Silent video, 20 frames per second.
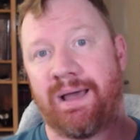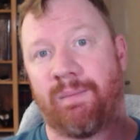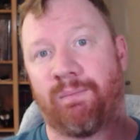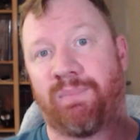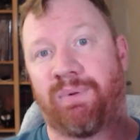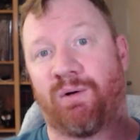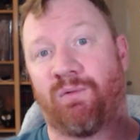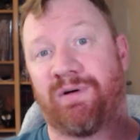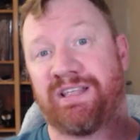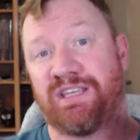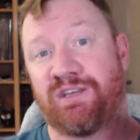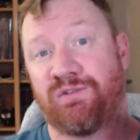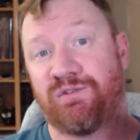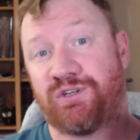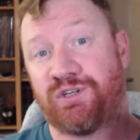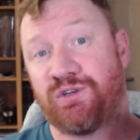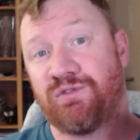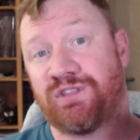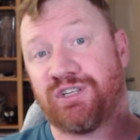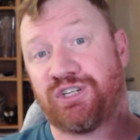But when you
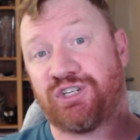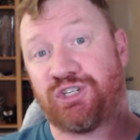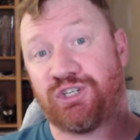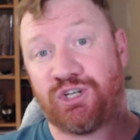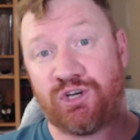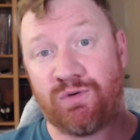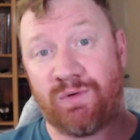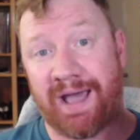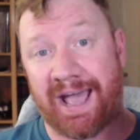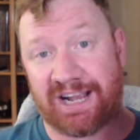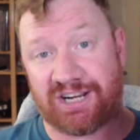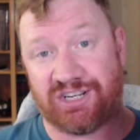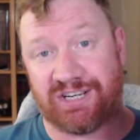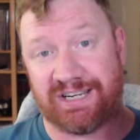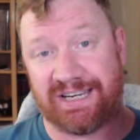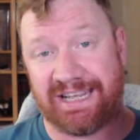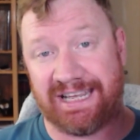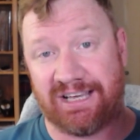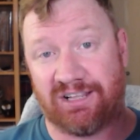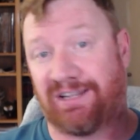do the 2
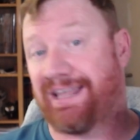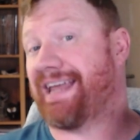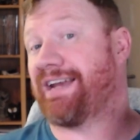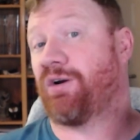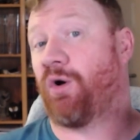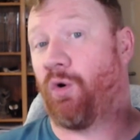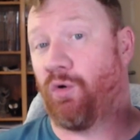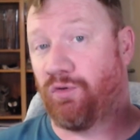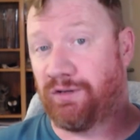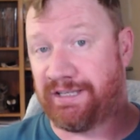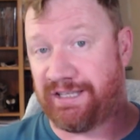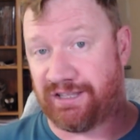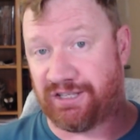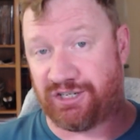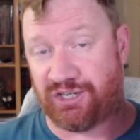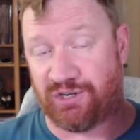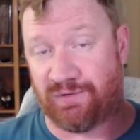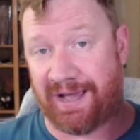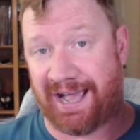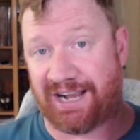action heal, and only the
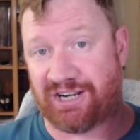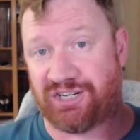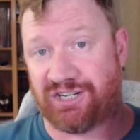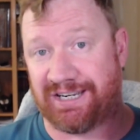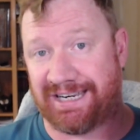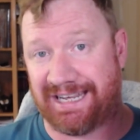2 action